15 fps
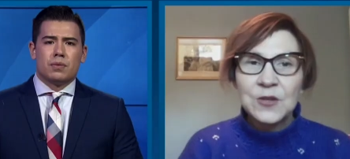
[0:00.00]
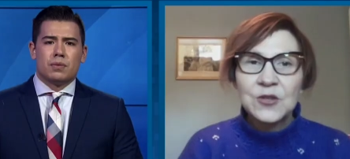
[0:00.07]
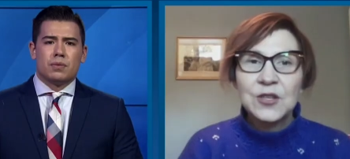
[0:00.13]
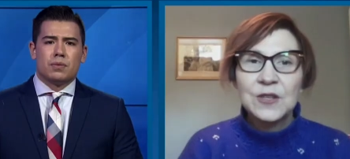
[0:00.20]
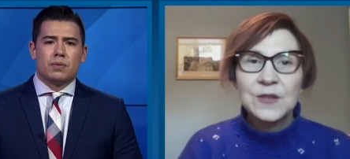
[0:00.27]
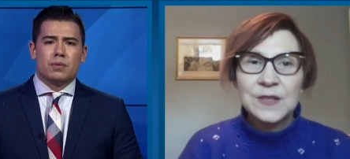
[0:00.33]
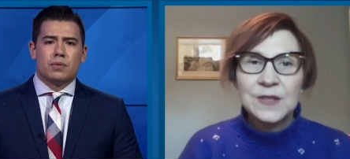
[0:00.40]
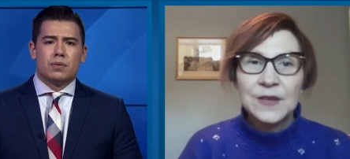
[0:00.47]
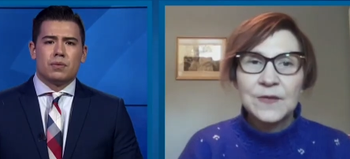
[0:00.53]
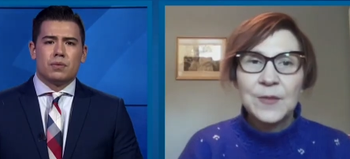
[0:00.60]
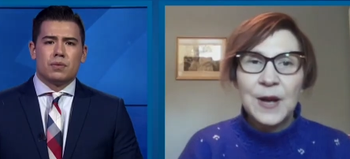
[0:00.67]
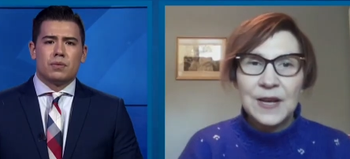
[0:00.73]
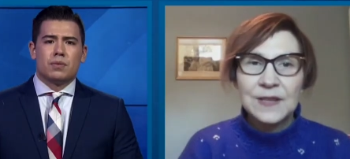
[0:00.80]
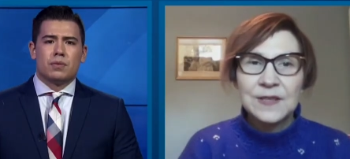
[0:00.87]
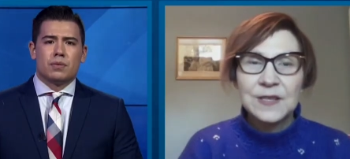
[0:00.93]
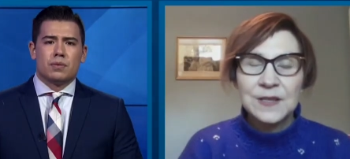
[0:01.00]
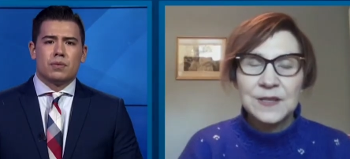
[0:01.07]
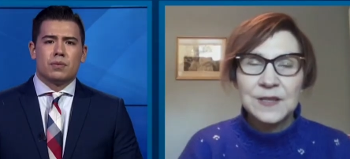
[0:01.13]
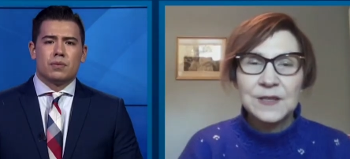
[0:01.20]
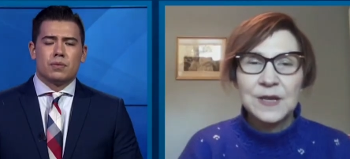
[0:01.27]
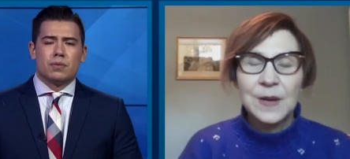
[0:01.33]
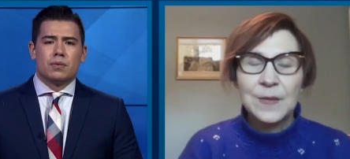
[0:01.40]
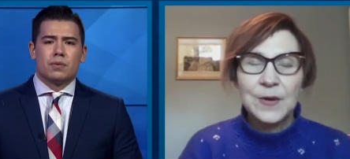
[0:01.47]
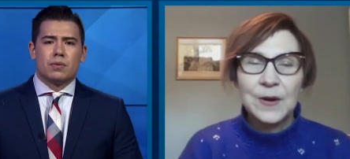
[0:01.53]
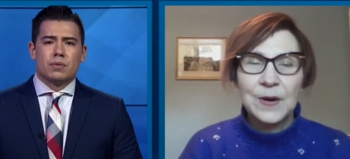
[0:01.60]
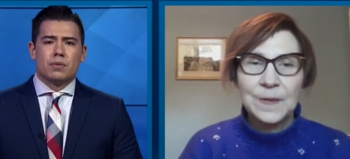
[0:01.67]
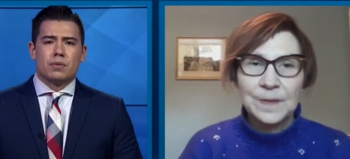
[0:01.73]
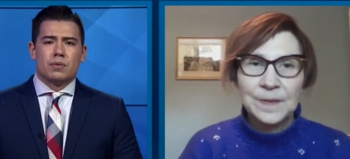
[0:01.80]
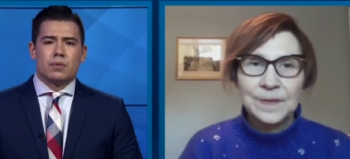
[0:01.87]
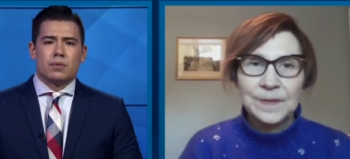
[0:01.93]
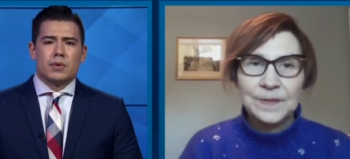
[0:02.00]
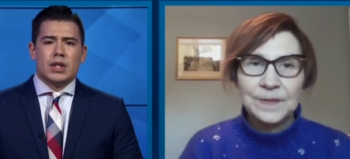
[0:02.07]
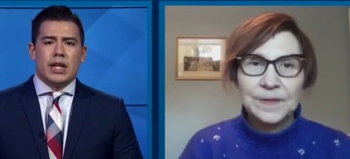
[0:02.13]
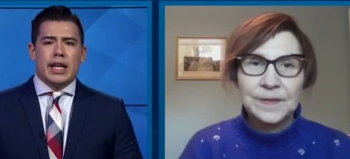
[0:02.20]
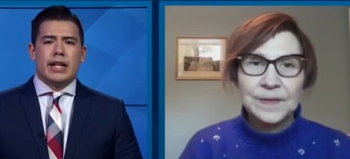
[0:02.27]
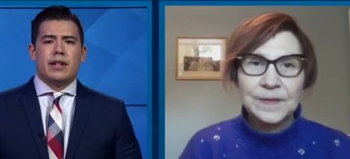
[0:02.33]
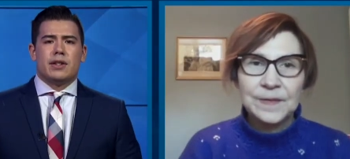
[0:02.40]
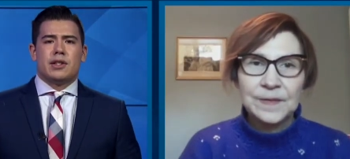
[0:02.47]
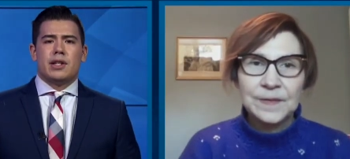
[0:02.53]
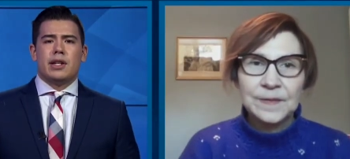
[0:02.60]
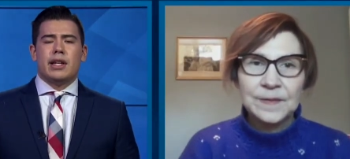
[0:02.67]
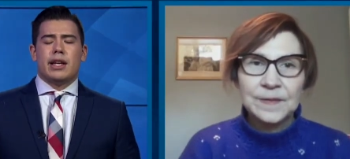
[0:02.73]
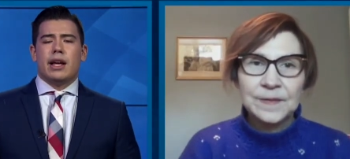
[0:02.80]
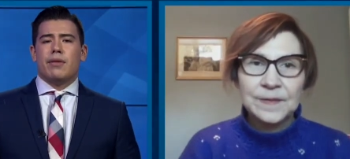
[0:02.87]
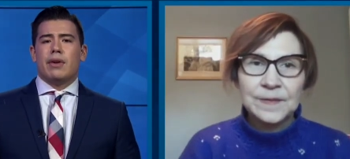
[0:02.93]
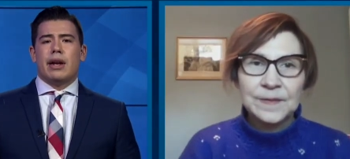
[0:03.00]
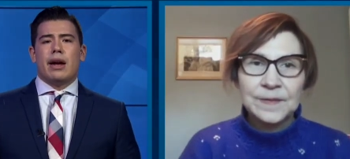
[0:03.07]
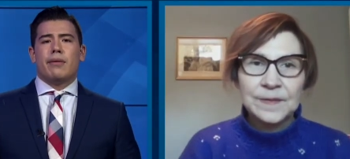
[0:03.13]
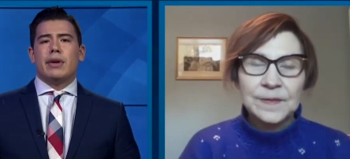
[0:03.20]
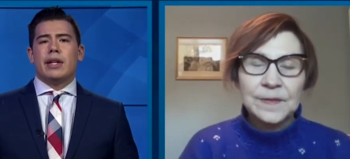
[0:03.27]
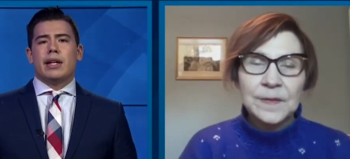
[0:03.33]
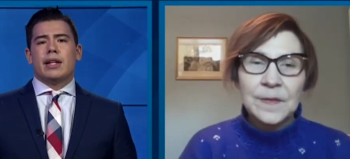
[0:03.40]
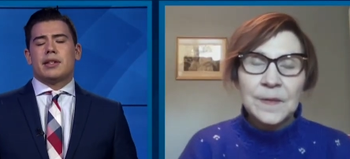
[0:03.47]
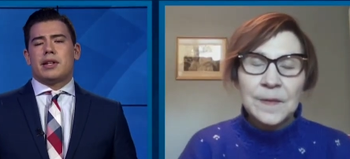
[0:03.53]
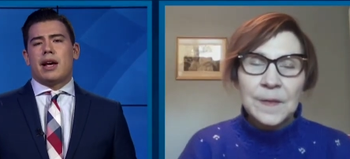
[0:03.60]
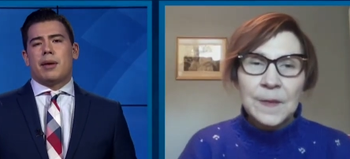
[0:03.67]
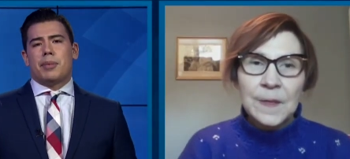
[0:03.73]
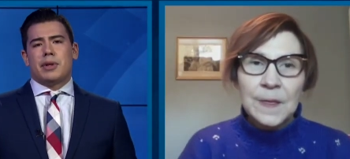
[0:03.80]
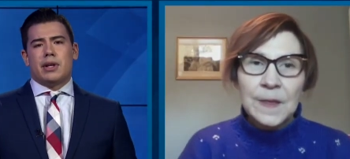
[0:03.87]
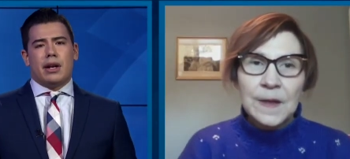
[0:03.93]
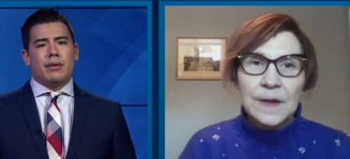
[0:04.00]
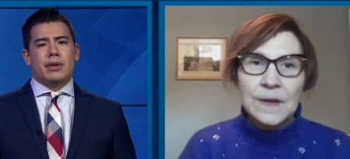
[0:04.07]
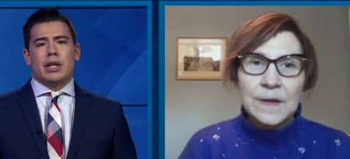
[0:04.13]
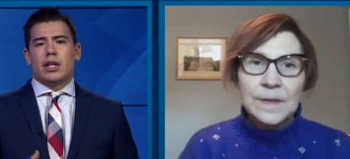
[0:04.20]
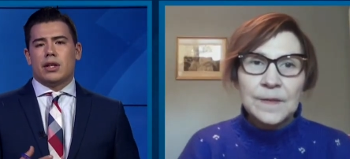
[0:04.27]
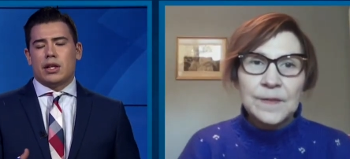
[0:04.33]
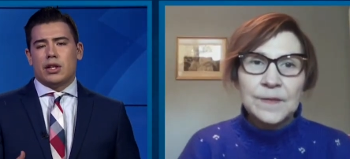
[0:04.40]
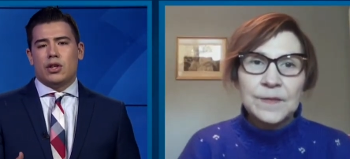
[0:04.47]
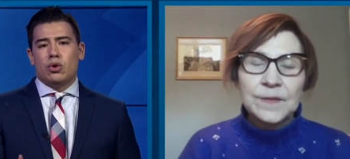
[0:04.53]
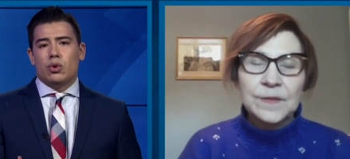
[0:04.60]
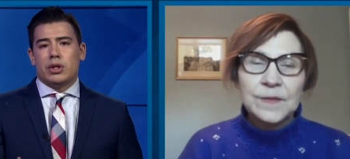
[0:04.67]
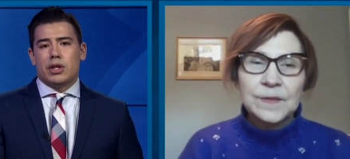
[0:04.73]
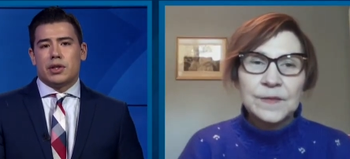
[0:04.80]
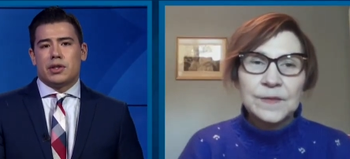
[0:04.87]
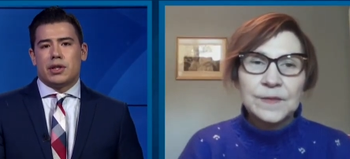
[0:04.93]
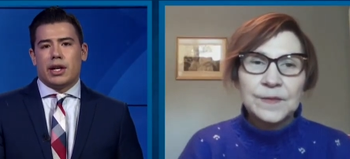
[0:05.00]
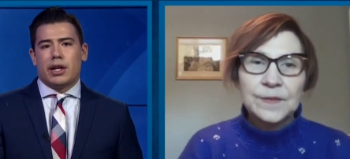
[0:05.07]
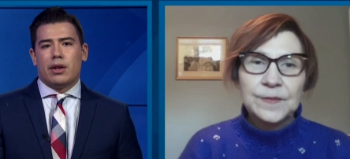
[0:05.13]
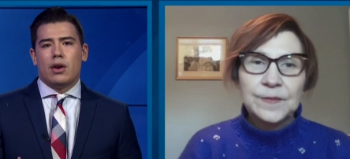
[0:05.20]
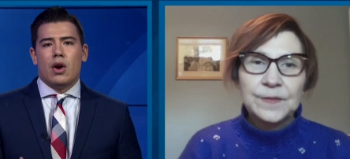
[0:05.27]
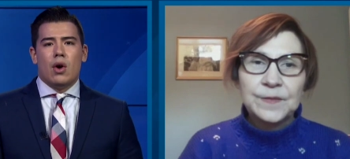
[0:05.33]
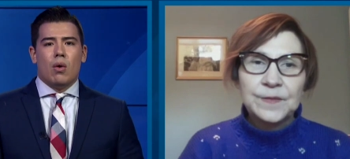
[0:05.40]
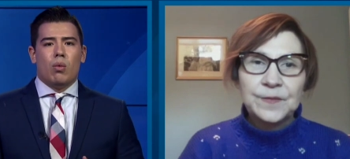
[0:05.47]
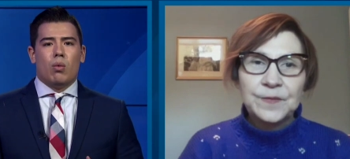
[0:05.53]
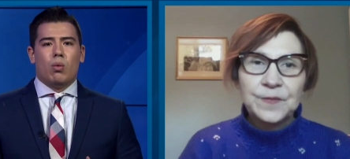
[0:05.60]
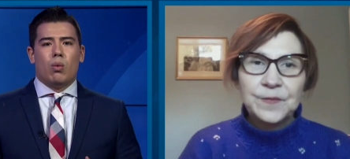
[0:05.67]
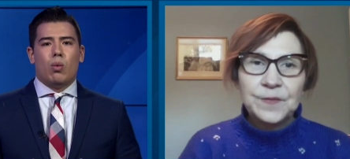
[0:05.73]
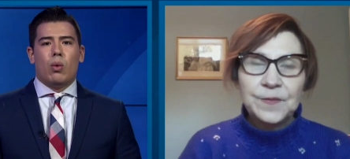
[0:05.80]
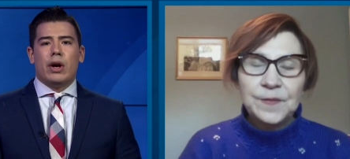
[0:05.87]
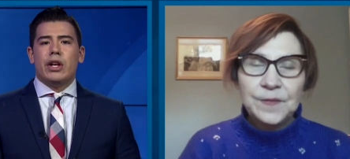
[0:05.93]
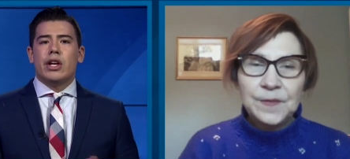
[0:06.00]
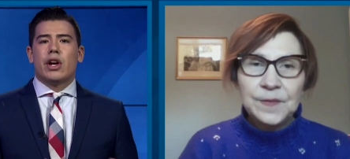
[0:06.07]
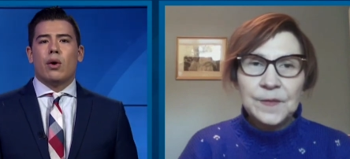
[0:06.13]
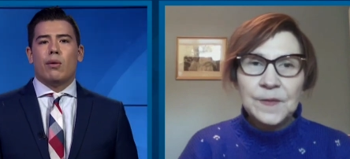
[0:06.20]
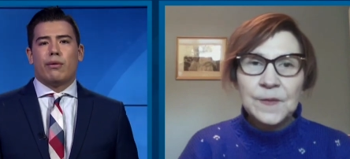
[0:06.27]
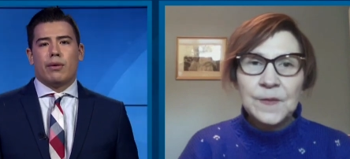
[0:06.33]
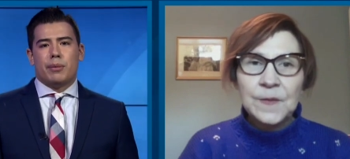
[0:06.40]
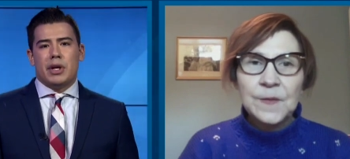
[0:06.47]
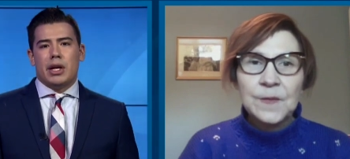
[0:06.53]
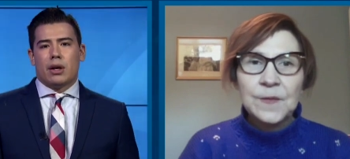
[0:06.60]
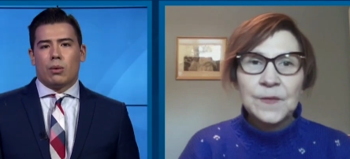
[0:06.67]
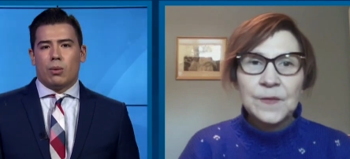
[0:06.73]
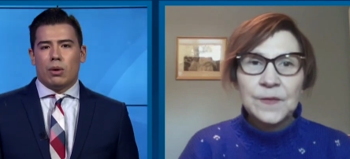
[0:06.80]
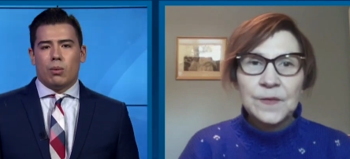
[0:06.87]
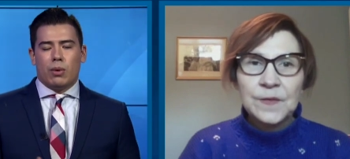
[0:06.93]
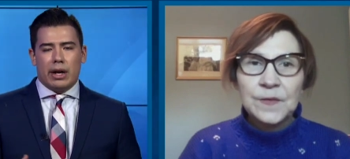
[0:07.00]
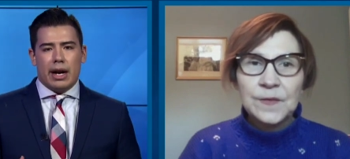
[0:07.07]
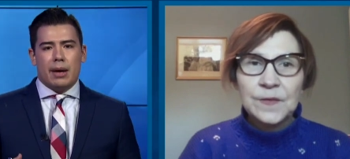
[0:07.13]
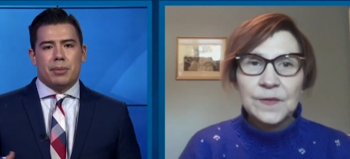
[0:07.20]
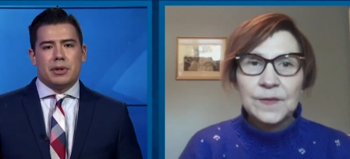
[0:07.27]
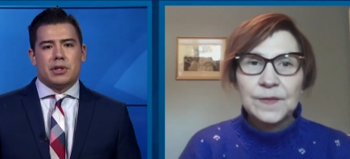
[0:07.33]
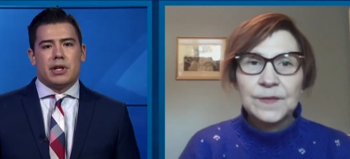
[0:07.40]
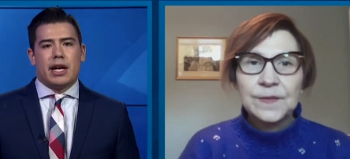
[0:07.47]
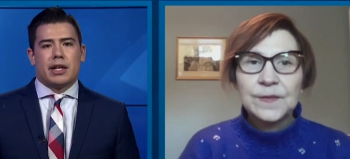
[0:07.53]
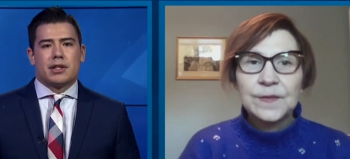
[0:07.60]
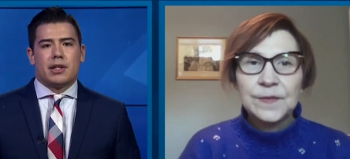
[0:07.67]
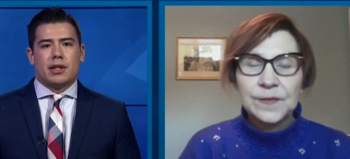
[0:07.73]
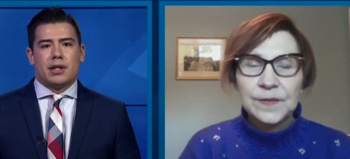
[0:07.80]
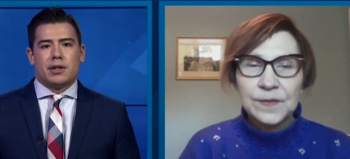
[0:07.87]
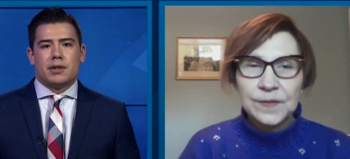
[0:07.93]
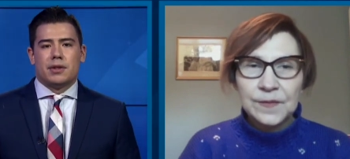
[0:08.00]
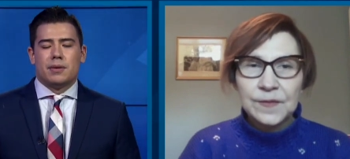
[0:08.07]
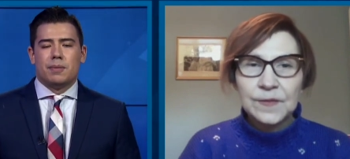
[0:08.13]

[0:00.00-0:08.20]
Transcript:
Speaker 1: chiefs have passed in December.
Speaker 2: And Cindy, given everything that's happened and everything that you had just said, where do you go from here? What, what happens next in this?